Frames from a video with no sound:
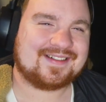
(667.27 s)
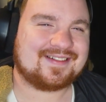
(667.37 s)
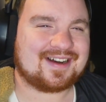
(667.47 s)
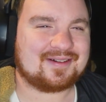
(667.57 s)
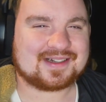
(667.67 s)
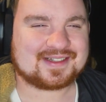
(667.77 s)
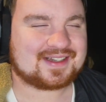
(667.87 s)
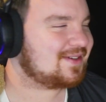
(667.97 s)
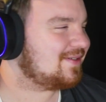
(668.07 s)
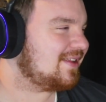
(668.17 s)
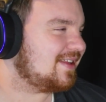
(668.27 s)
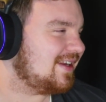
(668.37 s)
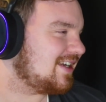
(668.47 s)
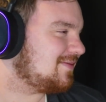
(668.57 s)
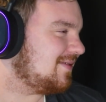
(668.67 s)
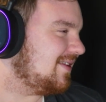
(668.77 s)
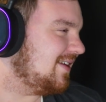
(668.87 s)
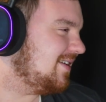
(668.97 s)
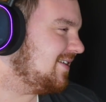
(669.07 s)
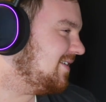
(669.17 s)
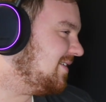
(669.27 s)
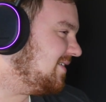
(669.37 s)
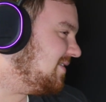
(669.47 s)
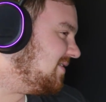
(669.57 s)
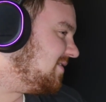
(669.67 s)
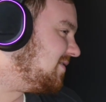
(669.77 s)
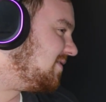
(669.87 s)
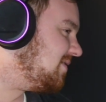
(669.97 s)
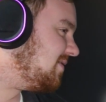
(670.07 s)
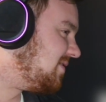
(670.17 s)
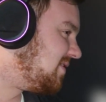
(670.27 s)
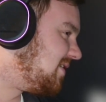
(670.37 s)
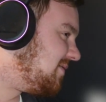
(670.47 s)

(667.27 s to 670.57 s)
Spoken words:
we're just going to go on to the next one then. All